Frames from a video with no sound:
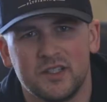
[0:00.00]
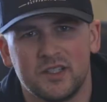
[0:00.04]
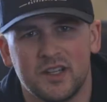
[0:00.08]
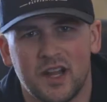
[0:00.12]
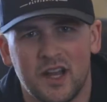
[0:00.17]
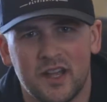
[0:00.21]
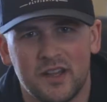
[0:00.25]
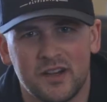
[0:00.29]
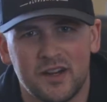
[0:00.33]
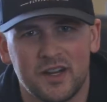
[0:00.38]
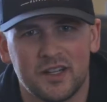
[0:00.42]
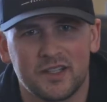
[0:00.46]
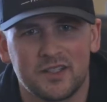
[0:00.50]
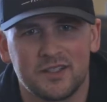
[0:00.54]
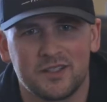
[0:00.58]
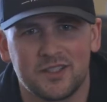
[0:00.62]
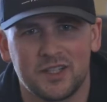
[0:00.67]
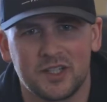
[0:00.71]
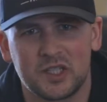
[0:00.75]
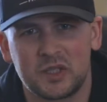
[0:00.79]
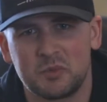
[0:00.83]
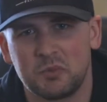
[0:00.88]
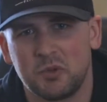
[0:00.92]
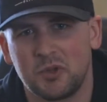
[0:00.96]
so now they're at
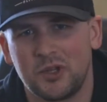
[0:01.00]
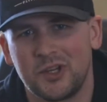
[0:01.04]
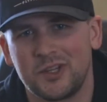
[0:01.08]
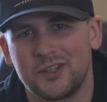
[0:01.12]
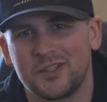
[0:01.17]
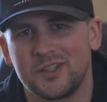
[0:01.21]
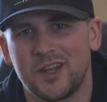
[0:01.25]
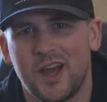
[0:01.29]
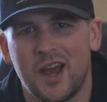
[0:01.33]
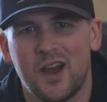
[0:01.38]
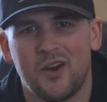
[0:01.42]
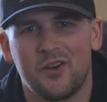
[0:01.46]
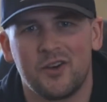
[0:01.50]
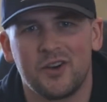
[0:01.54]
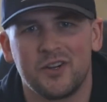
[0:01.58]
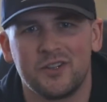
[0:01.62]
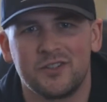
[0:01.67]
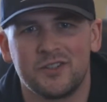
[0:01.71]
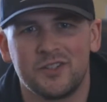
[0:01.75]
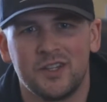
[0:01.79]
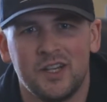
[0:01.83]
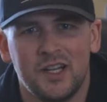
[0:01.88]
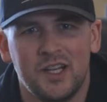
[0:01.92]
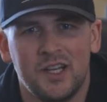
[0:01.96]
6+
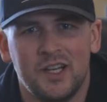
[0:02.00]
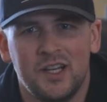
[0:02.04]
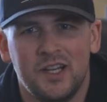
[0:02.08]
hours.